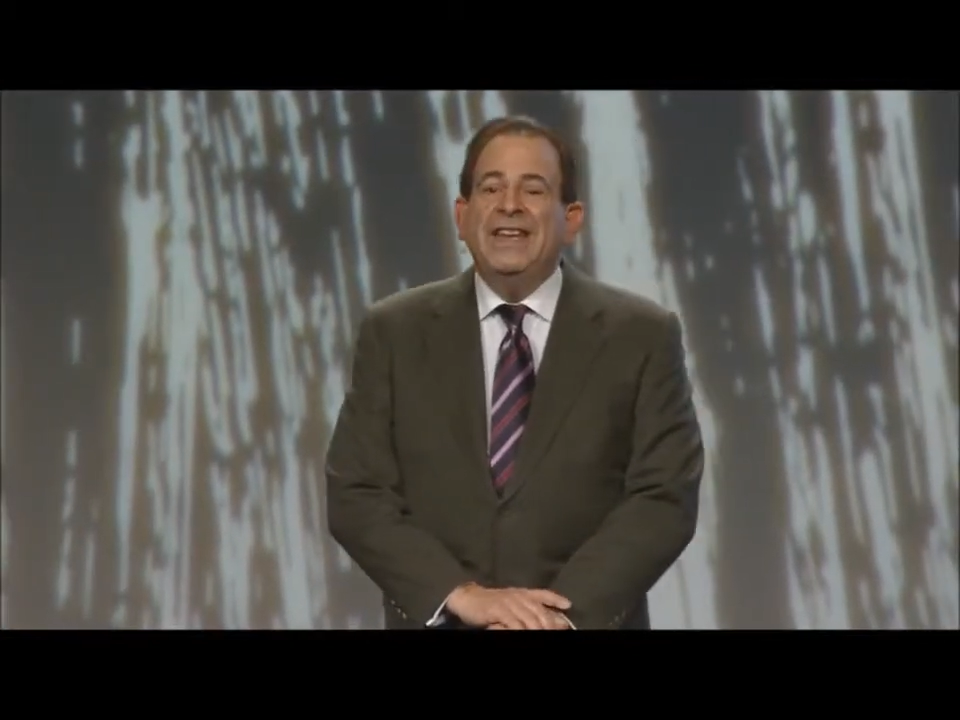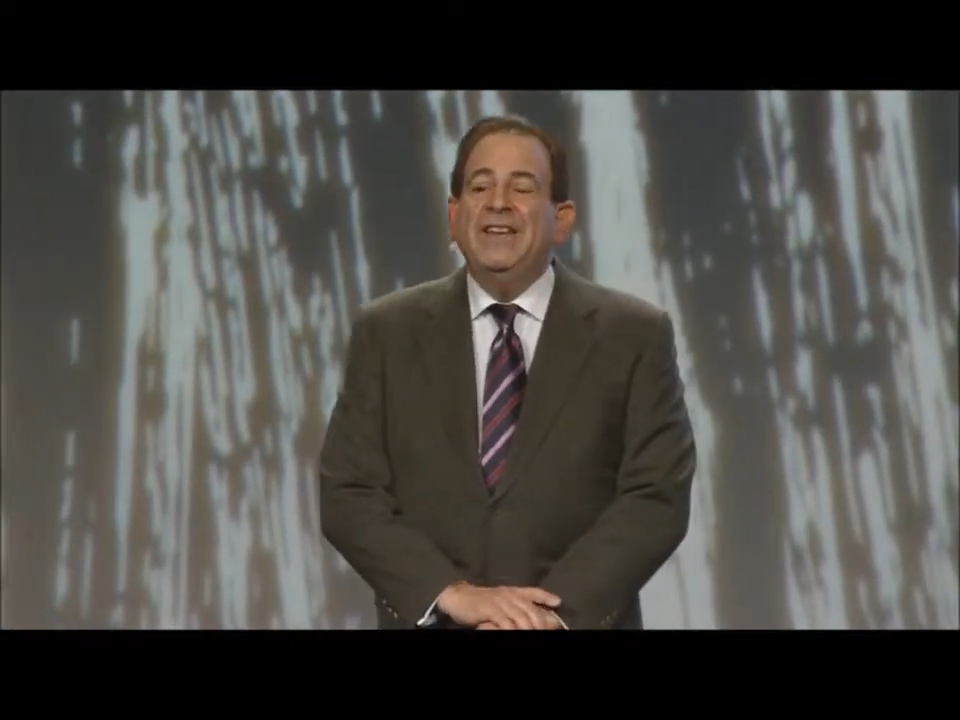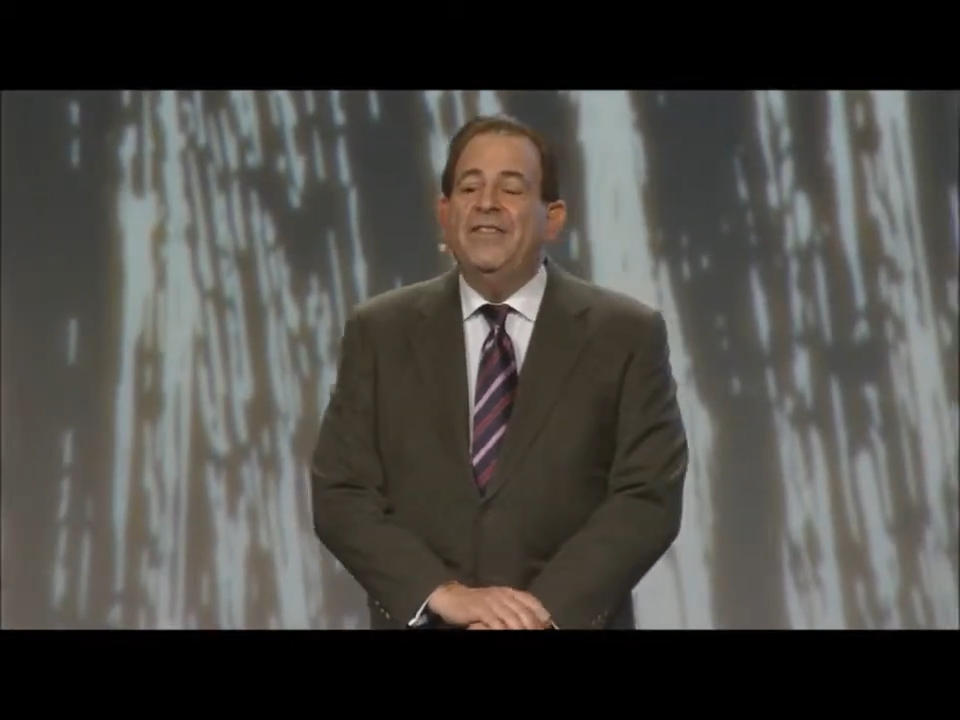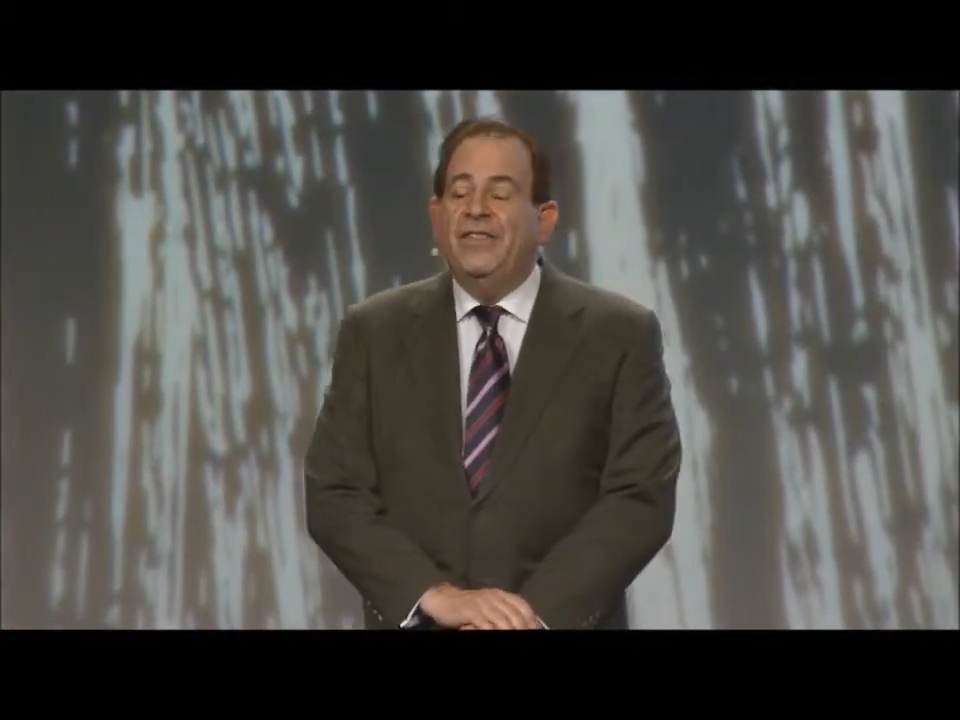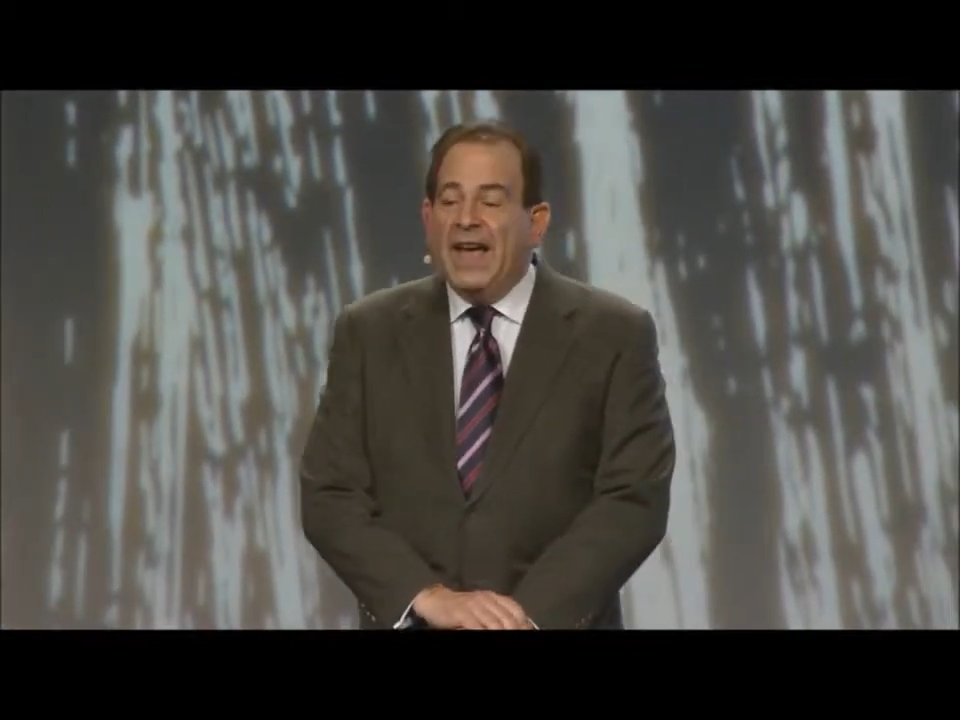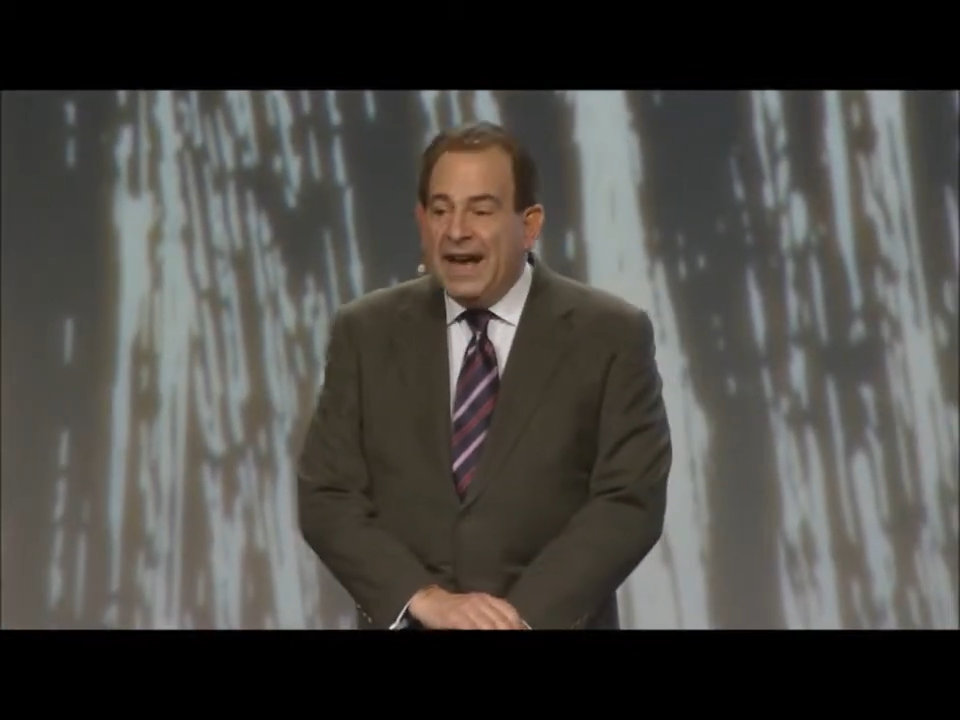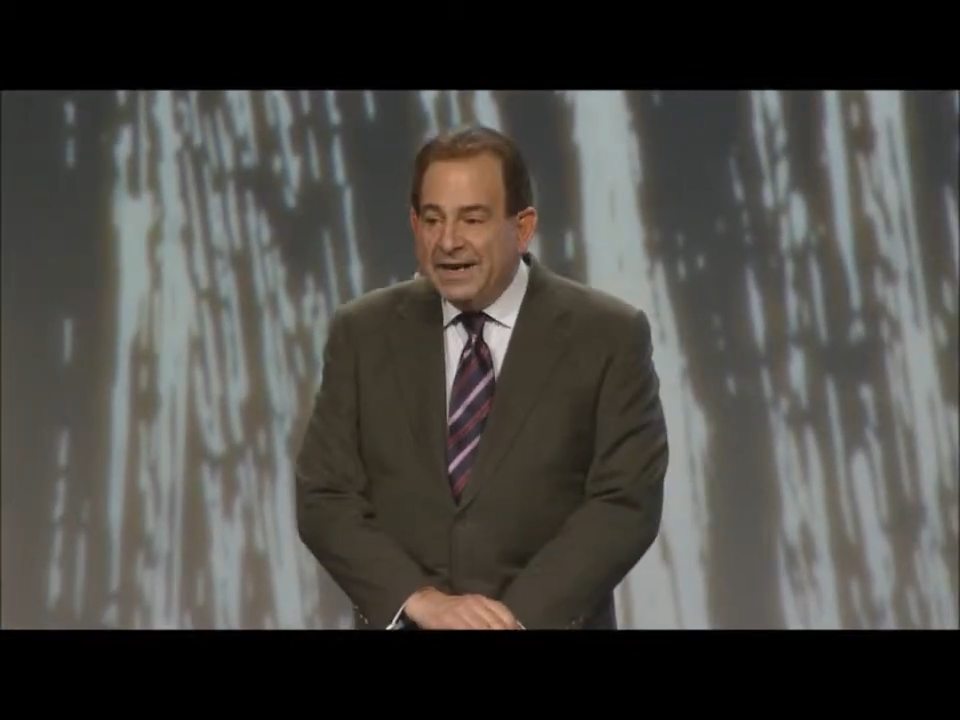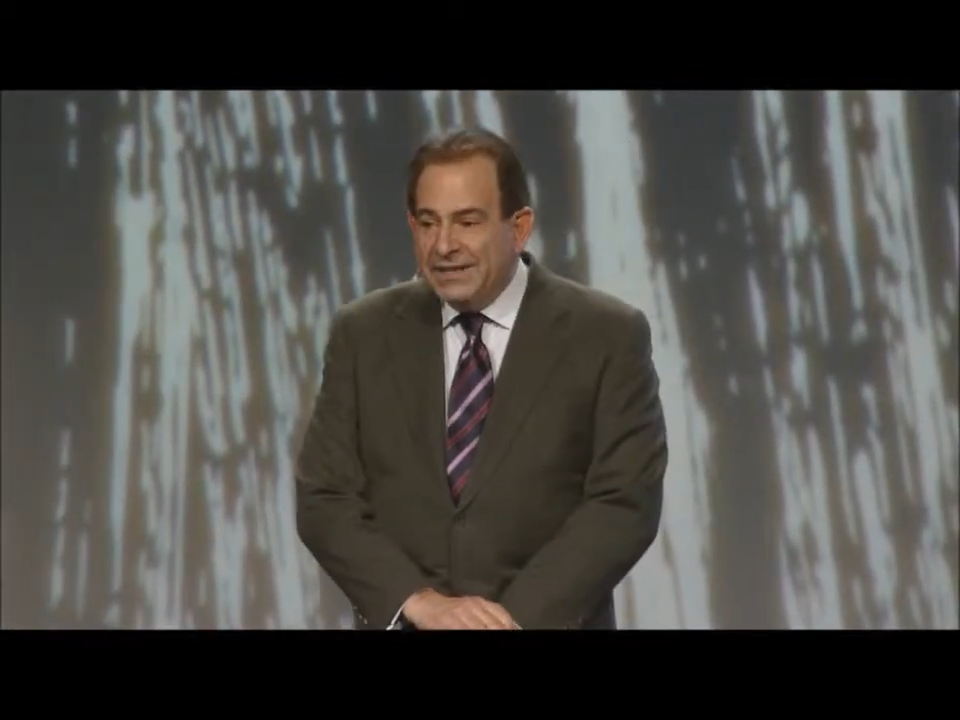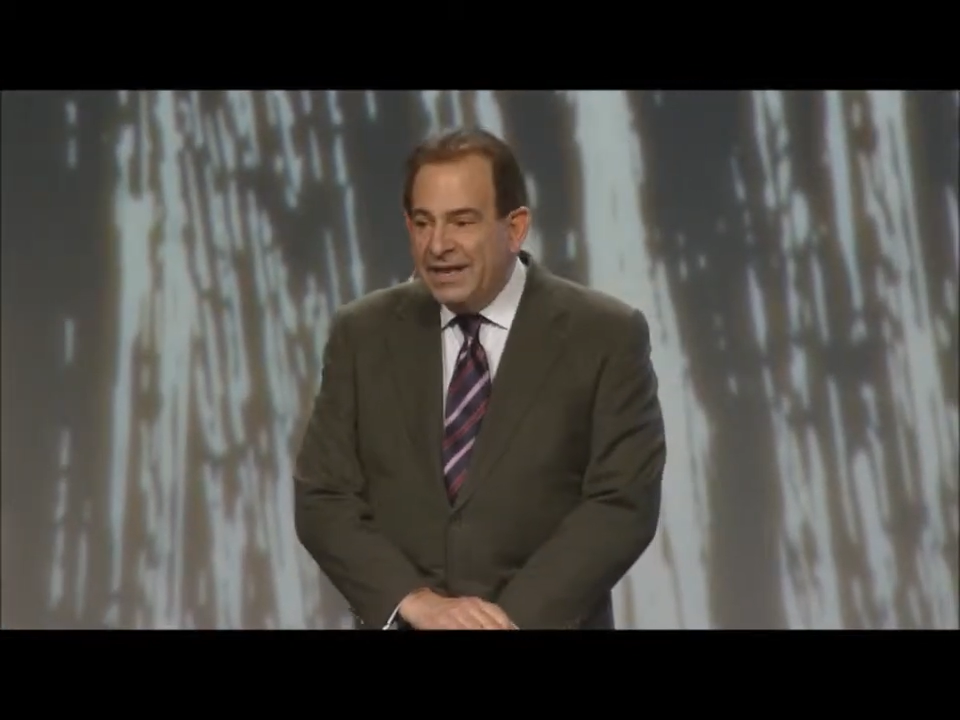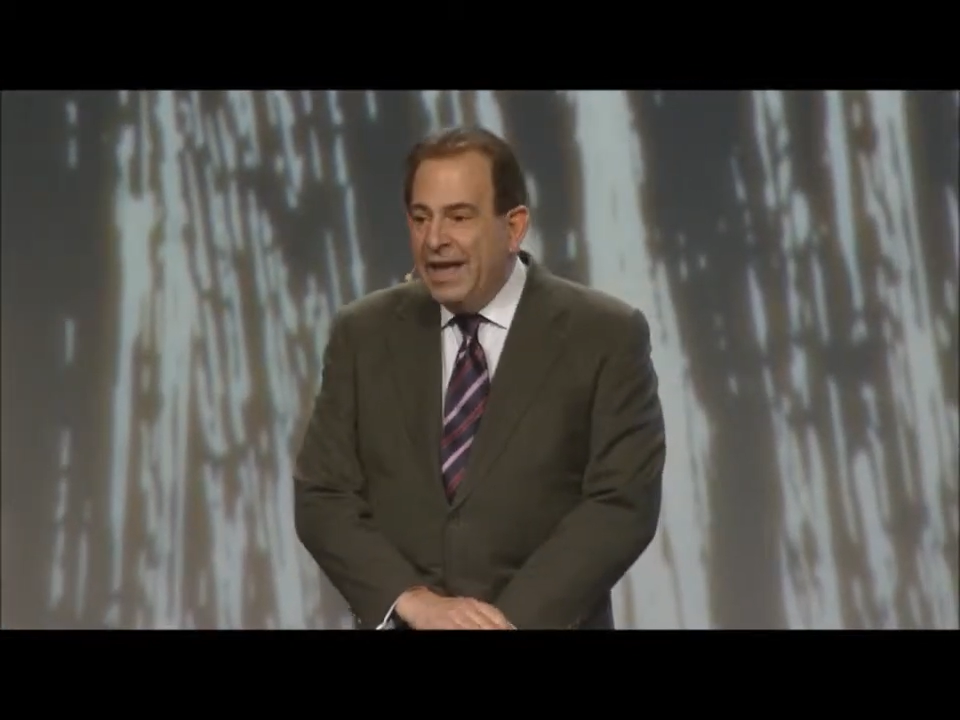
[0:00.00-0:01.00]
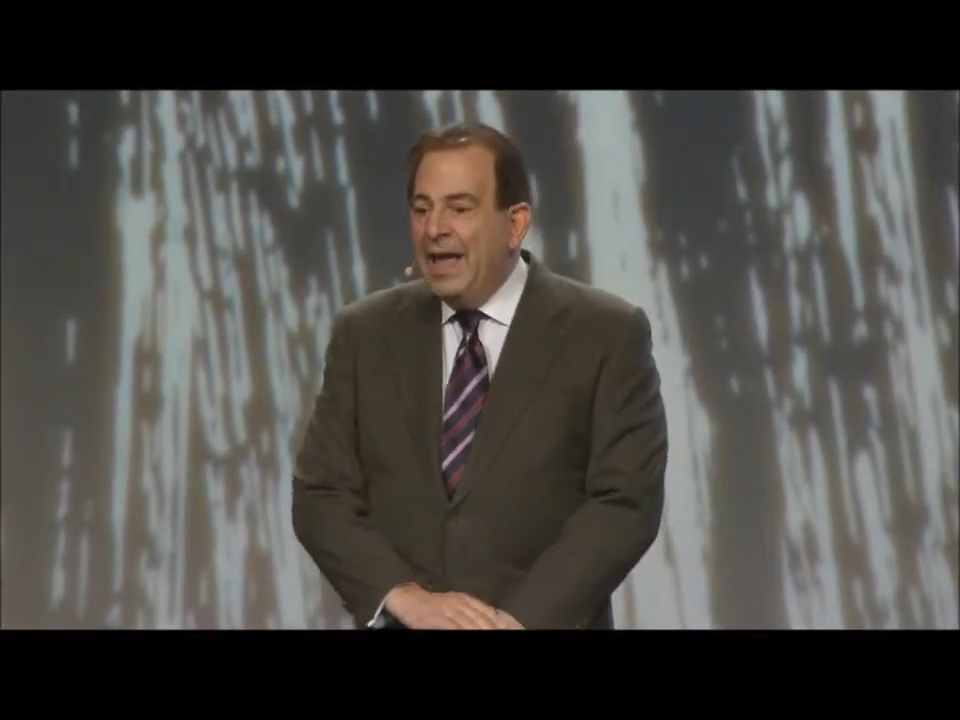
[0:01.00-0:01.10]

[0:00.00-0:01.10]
effect.